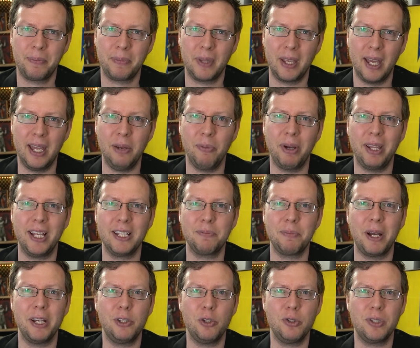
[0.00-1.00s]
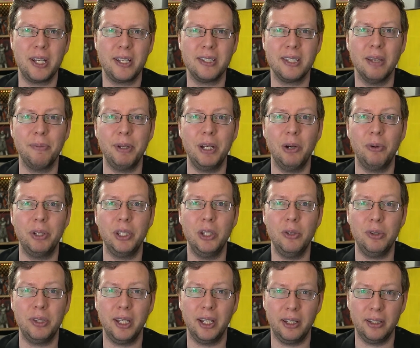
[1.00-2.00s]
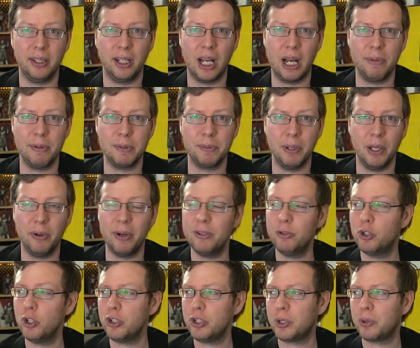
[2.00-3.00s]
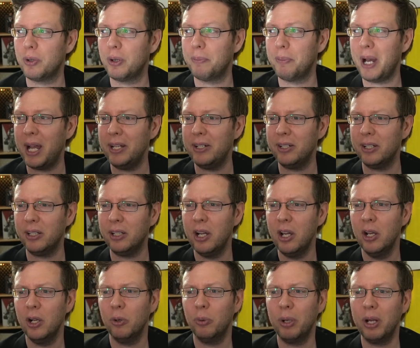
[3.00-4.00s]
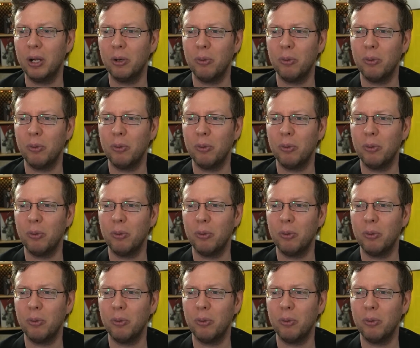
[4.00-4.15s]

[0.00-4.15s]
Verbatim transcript: Anyway, that's my two cents. Let me know what you think in the comments below. And just a reminder, we are